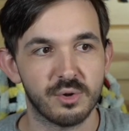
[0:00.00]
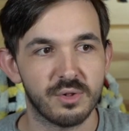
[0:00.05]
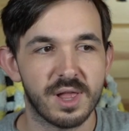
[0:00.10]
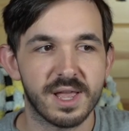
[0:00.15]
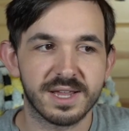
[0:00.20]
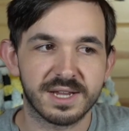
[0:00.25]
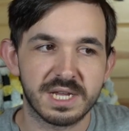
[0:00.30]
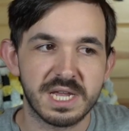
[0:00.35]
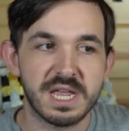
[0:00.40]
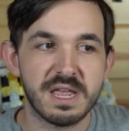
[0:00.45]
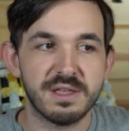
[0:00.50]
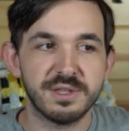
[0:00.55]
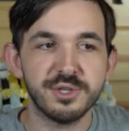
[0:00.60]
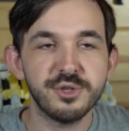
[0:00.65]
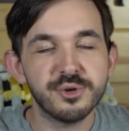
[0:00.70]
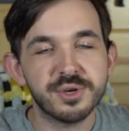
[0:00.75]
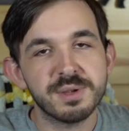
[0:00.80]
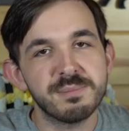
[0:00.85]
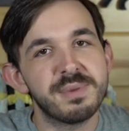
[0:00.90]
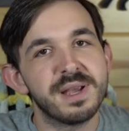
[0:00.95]
like,
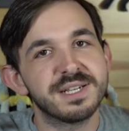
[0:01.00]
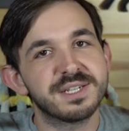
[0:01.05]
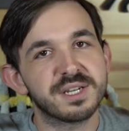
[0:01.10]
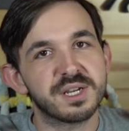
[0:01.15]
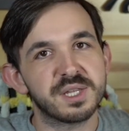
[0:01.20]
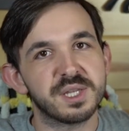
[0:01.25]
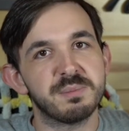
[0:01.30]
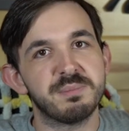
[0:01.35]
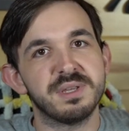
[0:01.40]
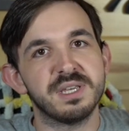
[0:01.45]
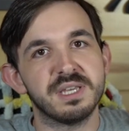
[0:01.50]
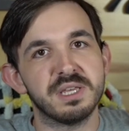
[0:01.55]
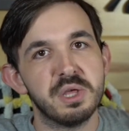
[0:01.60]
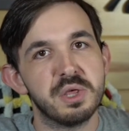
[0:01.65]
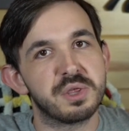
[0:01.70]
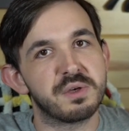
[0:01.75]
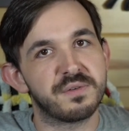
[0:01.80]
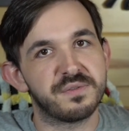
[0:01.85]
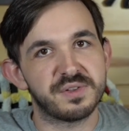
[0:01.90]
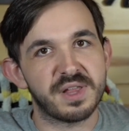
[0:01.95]
you can basically be
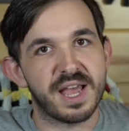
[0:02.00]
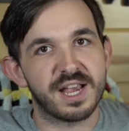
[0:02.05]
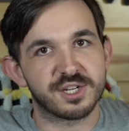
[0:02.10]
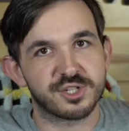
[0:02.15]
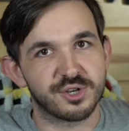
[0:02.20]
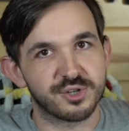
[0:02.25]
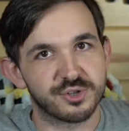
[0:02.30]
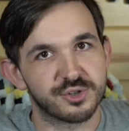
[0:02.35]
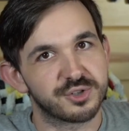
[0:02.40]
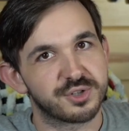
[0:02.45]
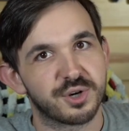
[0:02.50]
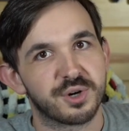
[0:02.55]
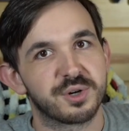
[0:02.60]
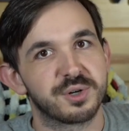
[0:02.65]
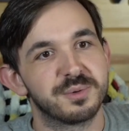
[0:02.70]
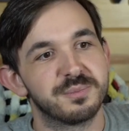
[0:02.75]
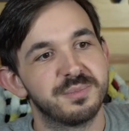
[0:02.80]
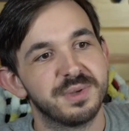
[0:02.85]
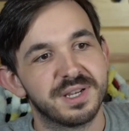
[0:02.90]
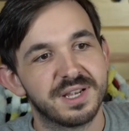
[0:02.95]
the Flash on your
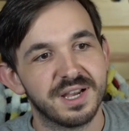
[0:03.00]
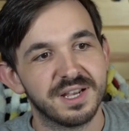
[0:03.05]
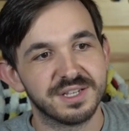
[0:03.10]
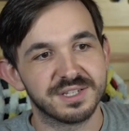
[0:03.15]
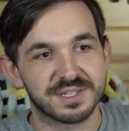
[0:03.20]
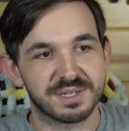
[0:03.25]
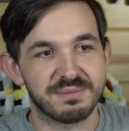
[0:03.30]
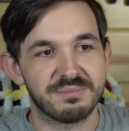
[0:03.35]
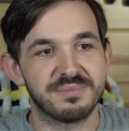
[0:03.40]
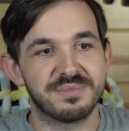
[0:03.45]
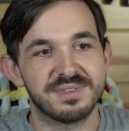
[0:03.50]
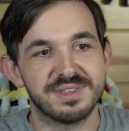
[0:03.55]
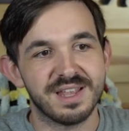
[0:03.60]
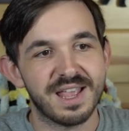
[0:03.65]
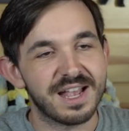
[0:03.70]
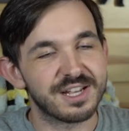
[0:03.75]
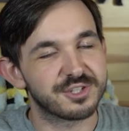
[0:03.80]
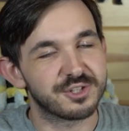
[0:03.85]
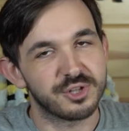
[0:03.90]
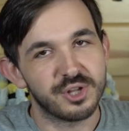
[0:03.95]
turn, because
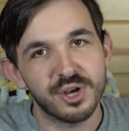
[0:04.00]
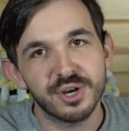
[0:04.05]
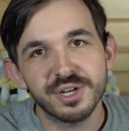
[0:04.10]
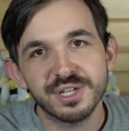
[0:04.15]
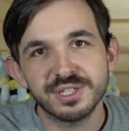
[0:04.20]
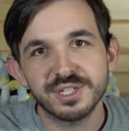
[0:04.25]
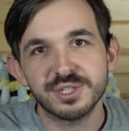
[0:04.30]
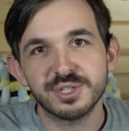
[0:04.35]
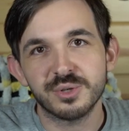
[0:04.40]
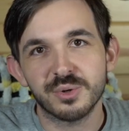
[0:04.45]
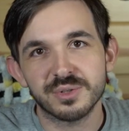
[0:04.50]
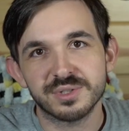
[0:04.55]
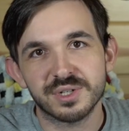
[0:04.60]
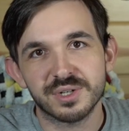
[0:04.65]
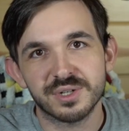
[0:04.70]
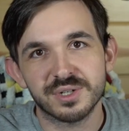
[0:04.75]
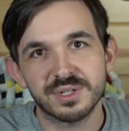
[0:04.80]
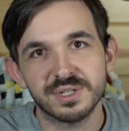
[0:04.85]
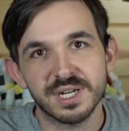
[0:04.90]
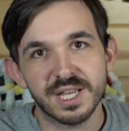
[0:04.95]
as long as it's your
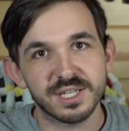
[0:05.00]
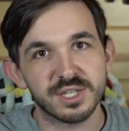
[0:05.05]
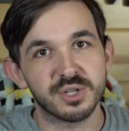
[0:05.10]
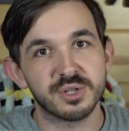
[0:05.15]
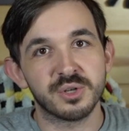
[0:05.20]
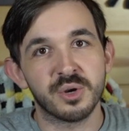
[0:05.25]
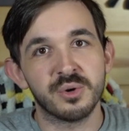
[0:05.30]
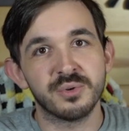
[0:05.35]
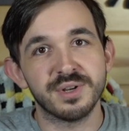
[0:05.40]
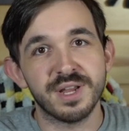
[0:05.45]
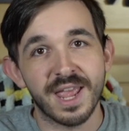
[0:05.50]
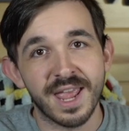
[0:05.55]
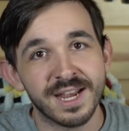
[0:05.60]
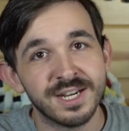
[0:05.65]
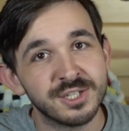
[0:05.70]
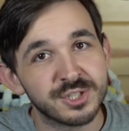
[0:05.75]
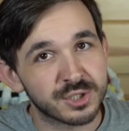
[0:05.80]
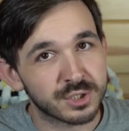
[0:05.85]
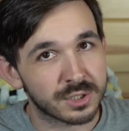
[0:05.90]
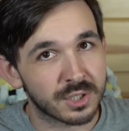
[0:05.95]
turn and you don't
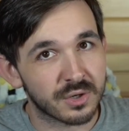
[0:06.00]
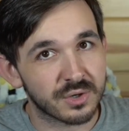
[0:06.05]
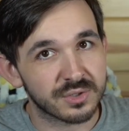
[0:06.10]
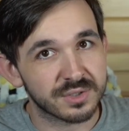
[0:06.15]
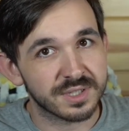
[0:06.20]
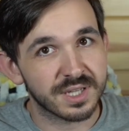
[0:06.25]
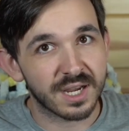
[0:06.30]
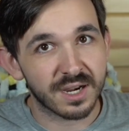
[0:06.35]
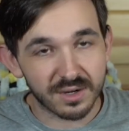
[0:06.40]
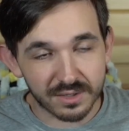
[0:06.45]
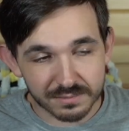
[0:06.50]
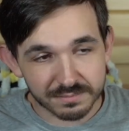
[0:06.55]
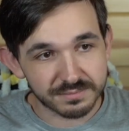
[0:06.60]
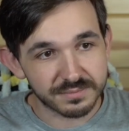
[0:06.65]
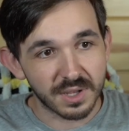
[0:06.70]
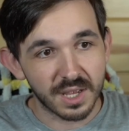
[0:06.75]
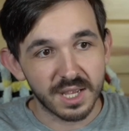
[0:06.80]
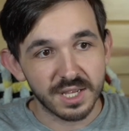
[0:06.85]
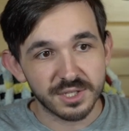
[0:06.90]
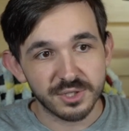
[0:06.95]
end your turn there,
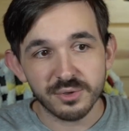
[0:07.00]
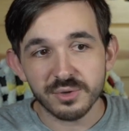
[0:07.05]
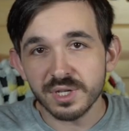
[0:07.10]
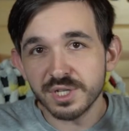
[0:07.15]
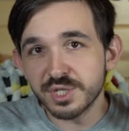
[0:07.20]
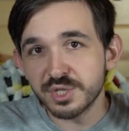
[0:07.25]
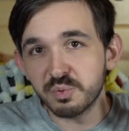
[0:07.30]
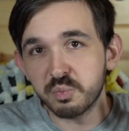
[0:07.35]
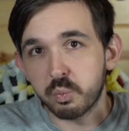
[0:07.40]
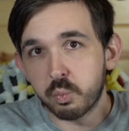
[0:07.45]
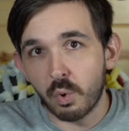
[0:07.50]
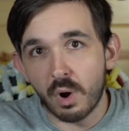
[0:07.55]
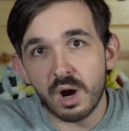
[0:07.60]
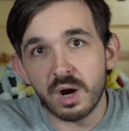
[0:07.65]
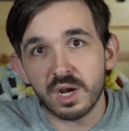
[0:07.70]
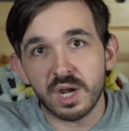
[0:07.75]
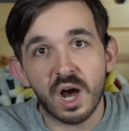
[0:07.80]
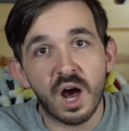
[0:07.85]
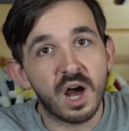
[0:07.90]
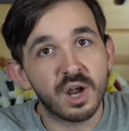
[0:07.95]
you can just
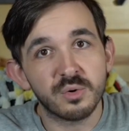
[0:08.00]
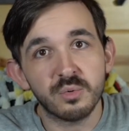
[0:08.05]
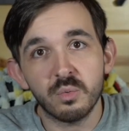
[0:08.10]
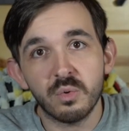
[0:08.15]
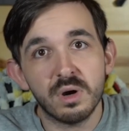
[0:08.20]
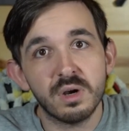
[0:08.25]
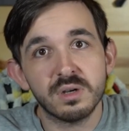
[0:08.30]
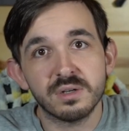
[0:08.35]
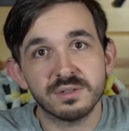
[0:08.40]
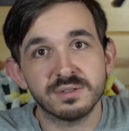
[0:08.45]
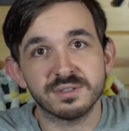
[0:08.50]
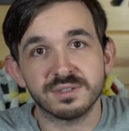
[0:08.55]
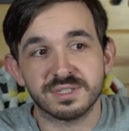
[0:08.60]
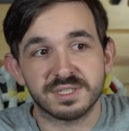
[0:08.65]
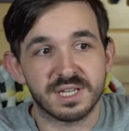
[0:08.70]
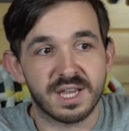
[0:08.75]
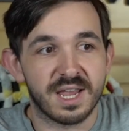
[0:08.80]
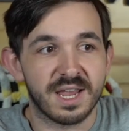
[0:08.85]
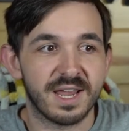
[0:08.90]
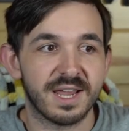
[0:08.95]
walk on
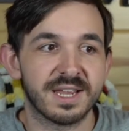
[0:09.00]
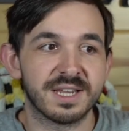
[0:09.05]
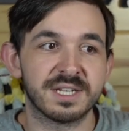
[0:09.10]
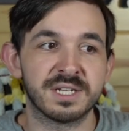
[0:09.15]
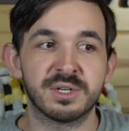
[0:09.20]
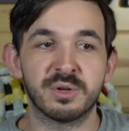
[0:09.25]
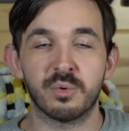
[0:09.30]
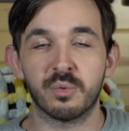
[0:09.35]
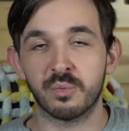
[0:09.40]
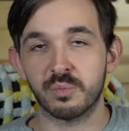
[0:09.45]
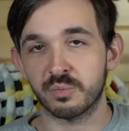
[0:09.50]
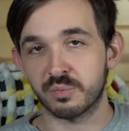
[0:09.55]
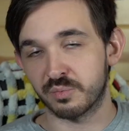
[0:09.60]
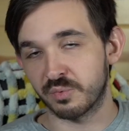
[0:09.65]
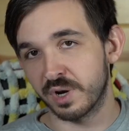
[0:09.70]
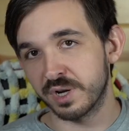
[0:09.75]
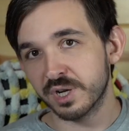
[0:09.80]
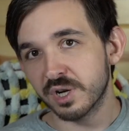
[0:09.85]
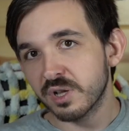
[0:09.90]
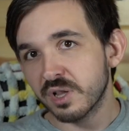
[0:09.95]
walls and
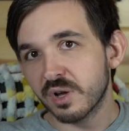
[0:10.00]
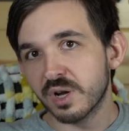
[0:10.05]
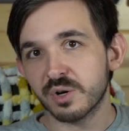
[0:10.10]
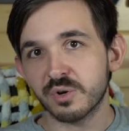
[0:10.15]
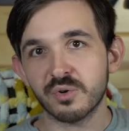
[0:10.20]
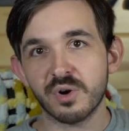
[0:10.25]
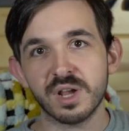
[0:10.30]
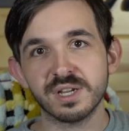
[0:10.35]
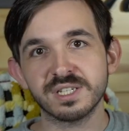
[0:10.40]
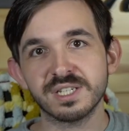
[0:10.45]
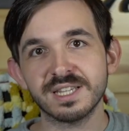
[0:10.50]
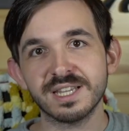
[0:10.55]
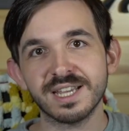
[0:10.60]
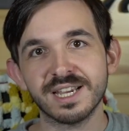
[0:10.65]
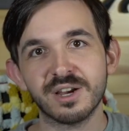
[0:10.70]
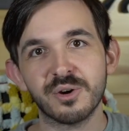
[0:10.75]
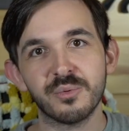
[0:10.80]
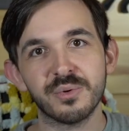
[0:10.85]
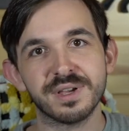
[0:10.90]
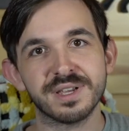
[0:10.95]
run across
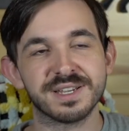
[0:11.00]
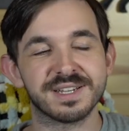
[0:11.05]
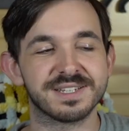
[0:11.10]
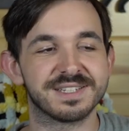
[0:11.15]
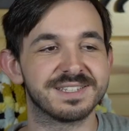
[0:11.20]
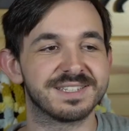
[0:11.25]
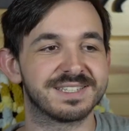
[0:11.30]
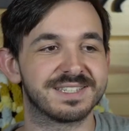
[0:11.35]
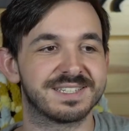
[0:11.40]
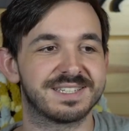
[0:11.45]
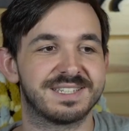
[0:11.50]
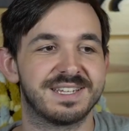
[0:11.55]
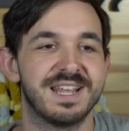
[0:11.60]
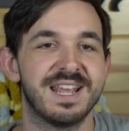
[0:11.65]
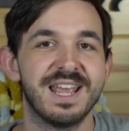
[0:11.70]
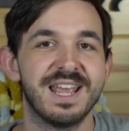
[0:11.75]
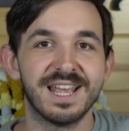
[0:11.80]
liquids.